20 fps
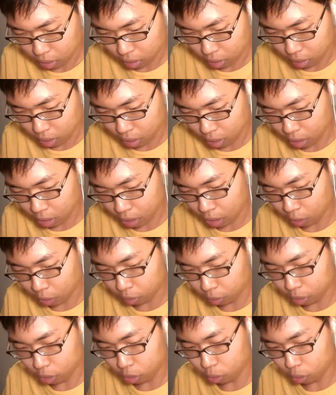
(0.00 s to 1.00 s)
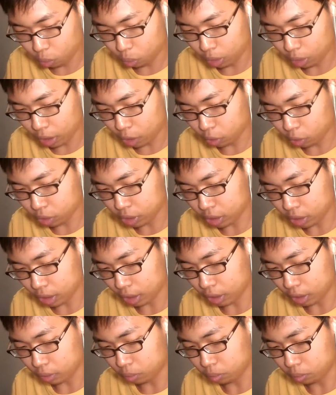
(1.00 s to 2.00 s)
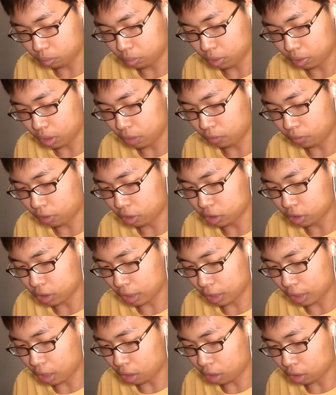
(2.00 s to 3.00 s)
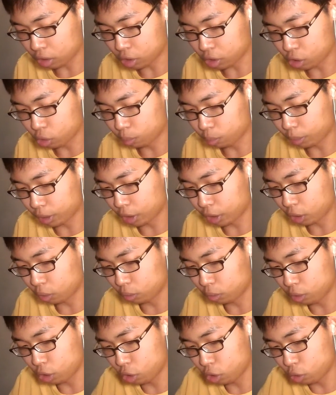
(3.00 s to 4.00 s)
And I don't know what else, like, if there's like other superhero news.